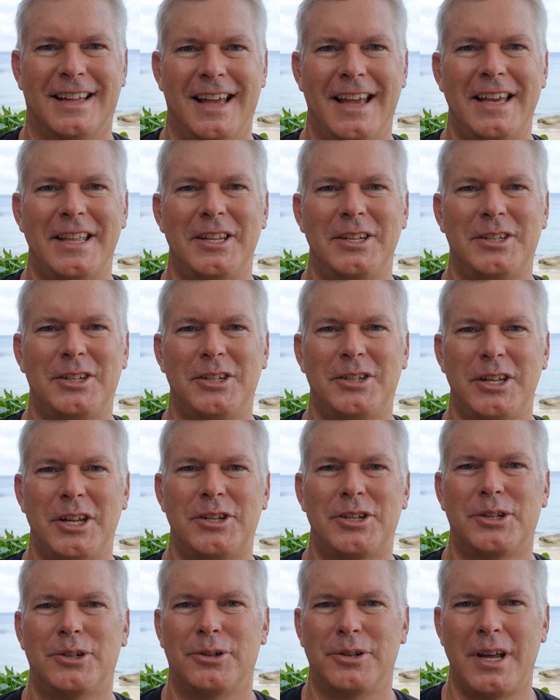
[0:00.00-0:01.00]
Hey, this is
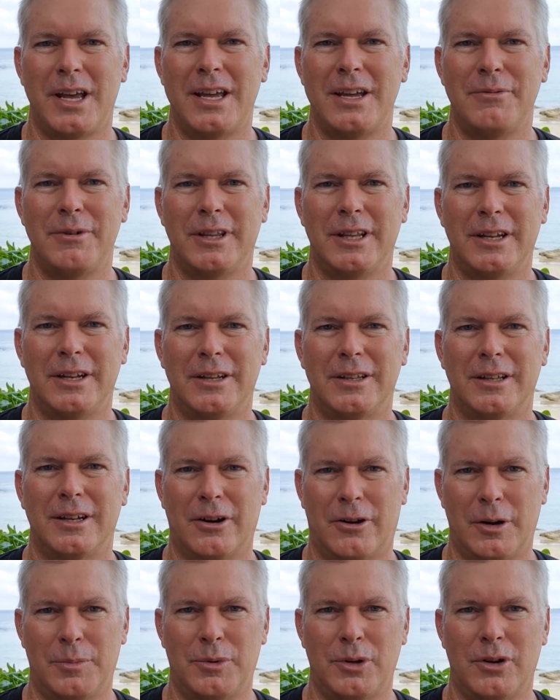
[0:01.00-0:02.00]
Digital Dave with
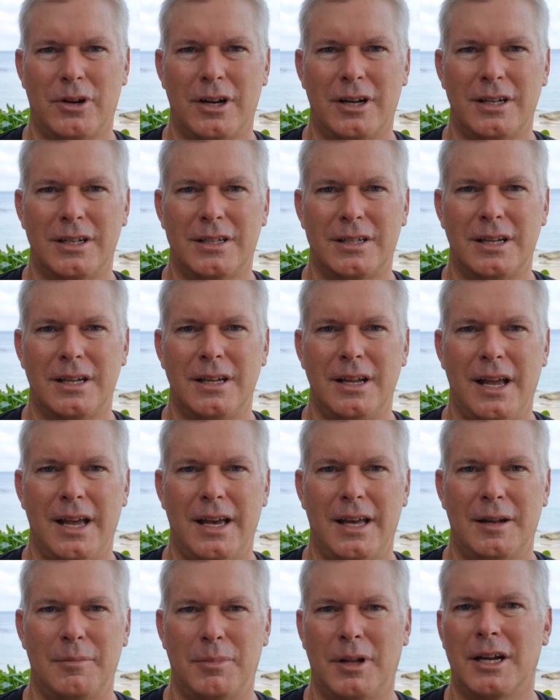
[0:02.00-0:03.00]
another cryptocurrency
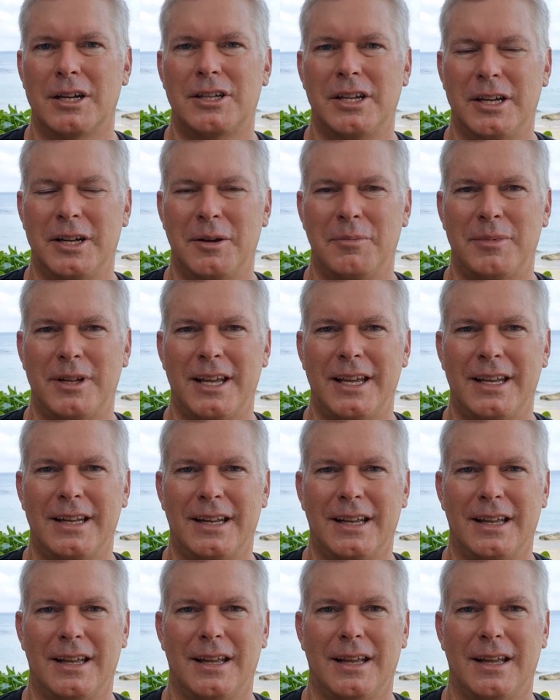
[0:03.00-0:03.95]
and blockchain update.